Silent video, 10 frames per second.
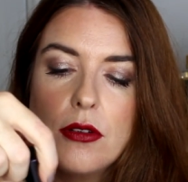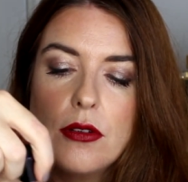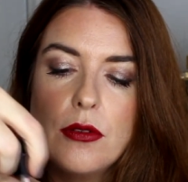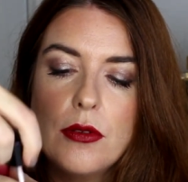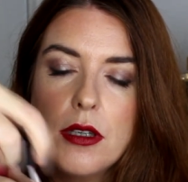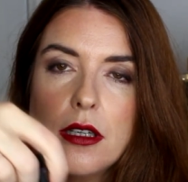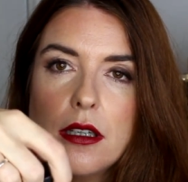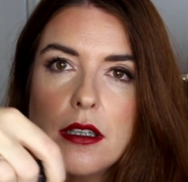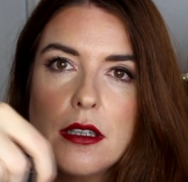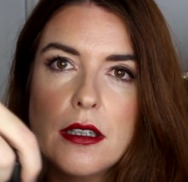Ooh.
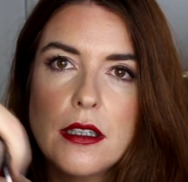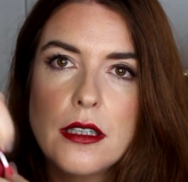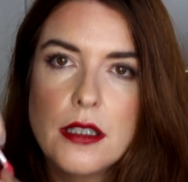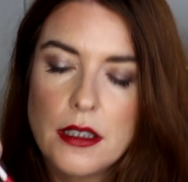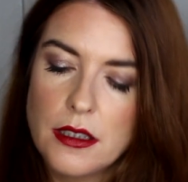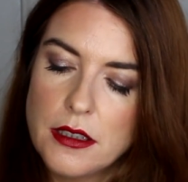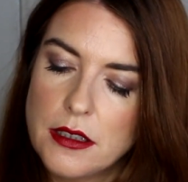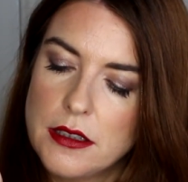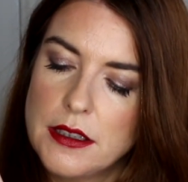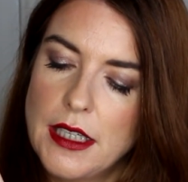
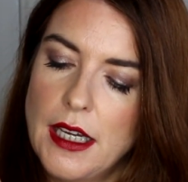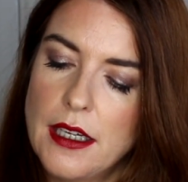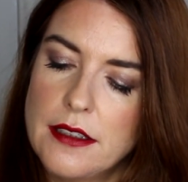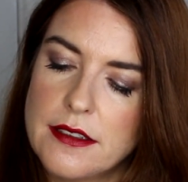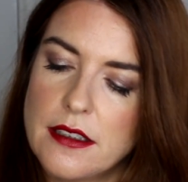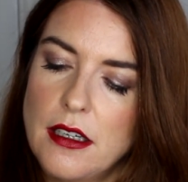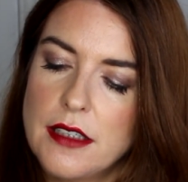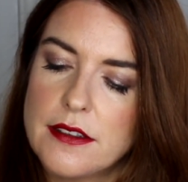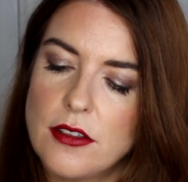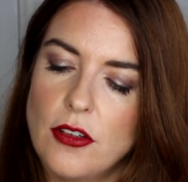Yeah, just
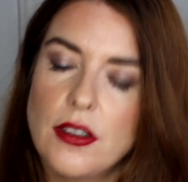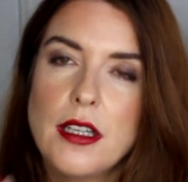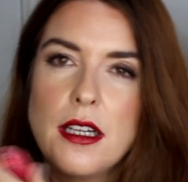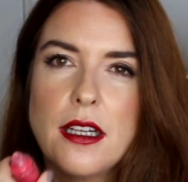glides on.